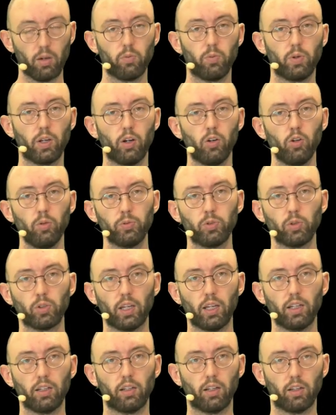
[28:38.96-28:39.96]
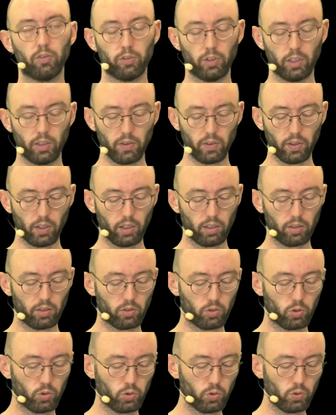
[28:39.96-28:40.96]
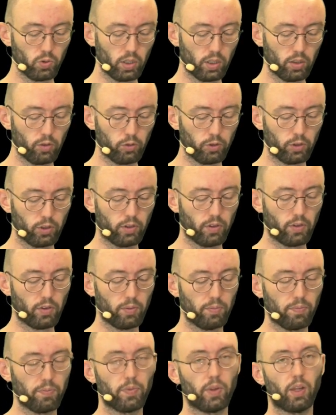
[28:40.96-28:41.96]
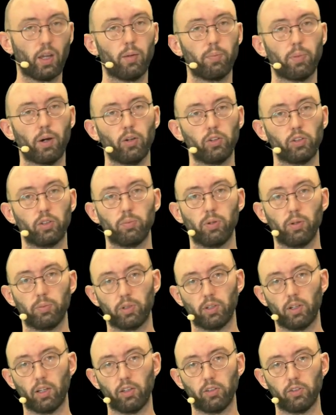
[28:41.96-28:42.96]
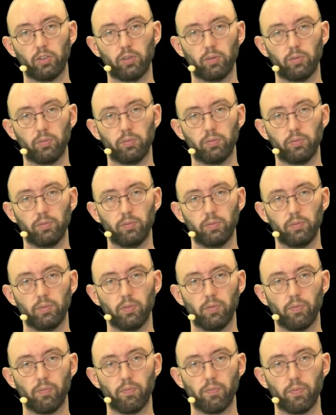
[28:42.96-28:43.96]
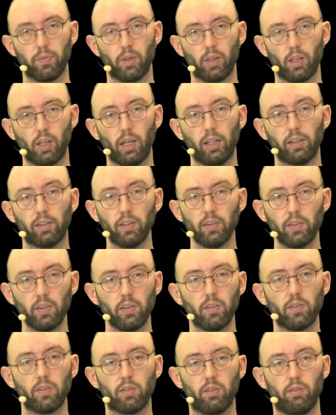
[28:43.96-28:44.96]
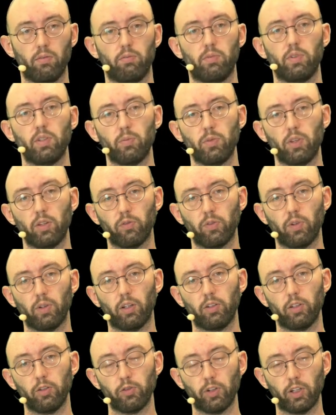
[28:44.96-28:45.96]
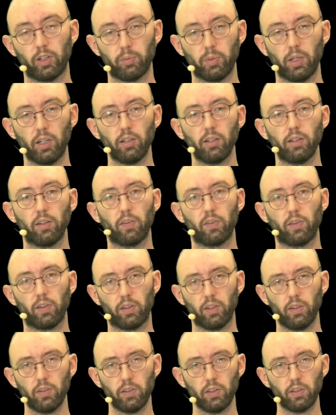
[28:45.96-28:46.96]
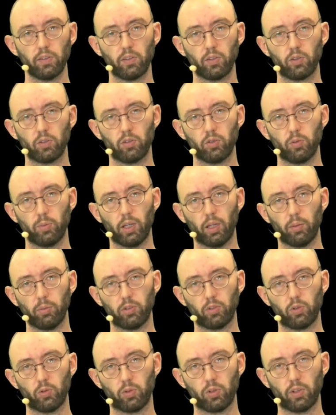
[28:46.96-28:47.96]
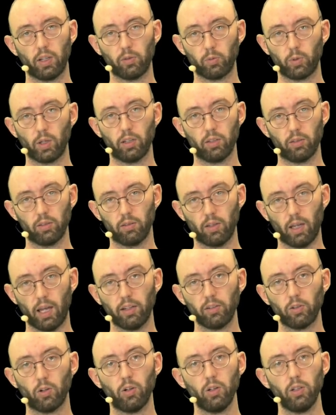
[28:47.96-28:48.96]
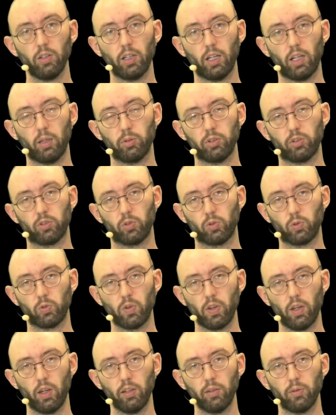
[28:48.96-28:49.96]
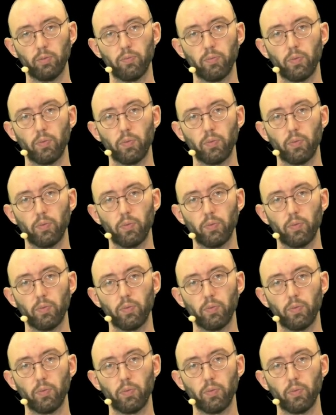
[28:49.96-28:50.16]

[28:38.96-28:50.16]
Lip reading: we hope to gain enough insight to do inference about the population. And this is something very fundamental in statistics to be able to, that we are at all able to do that.